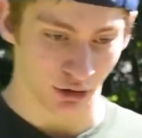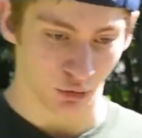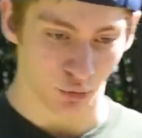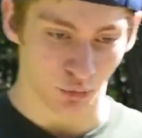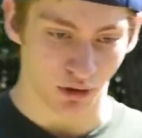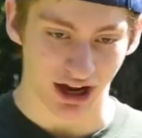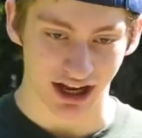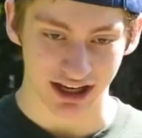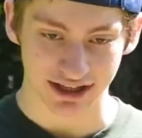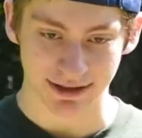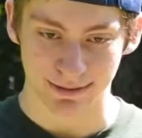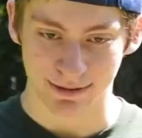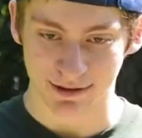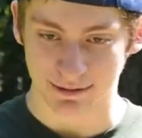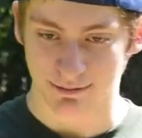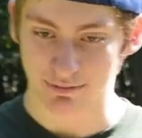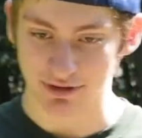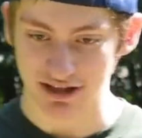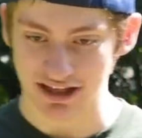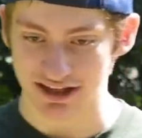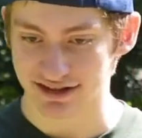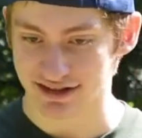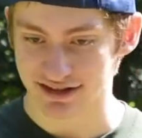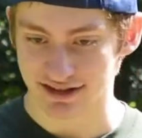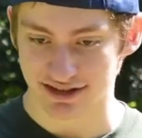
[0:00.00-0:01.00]
wasps and
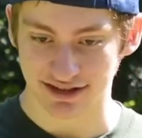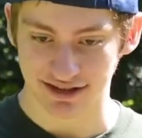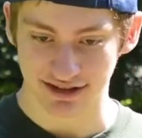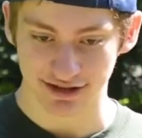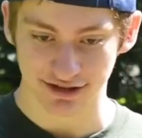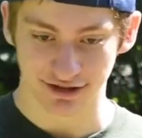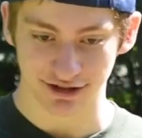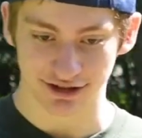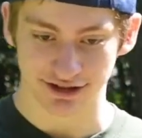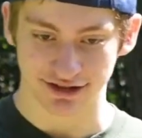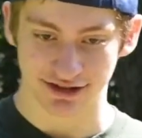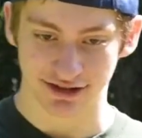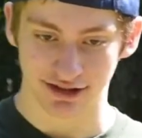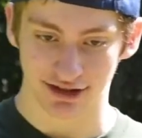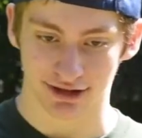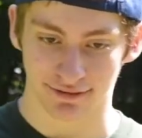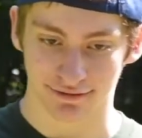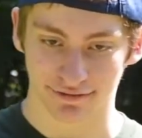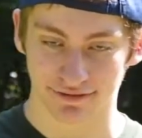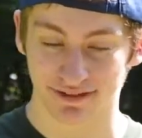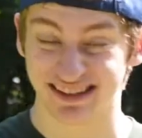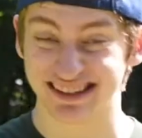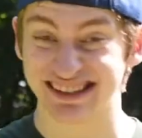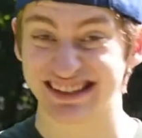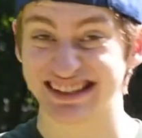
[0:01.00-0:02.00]
bees and good
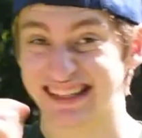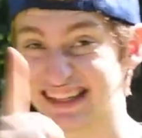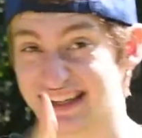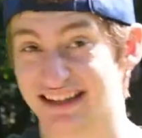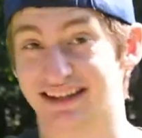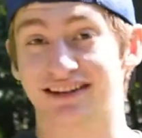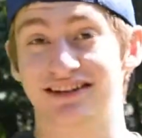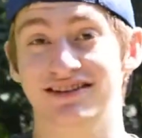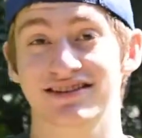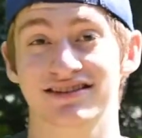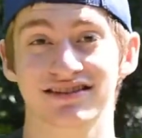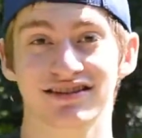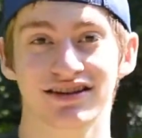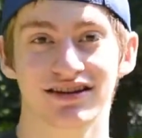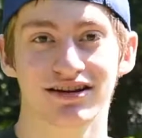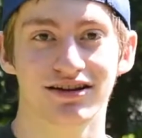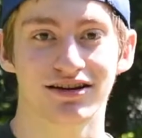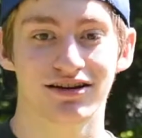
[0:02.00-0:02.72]
stuff, and ticks.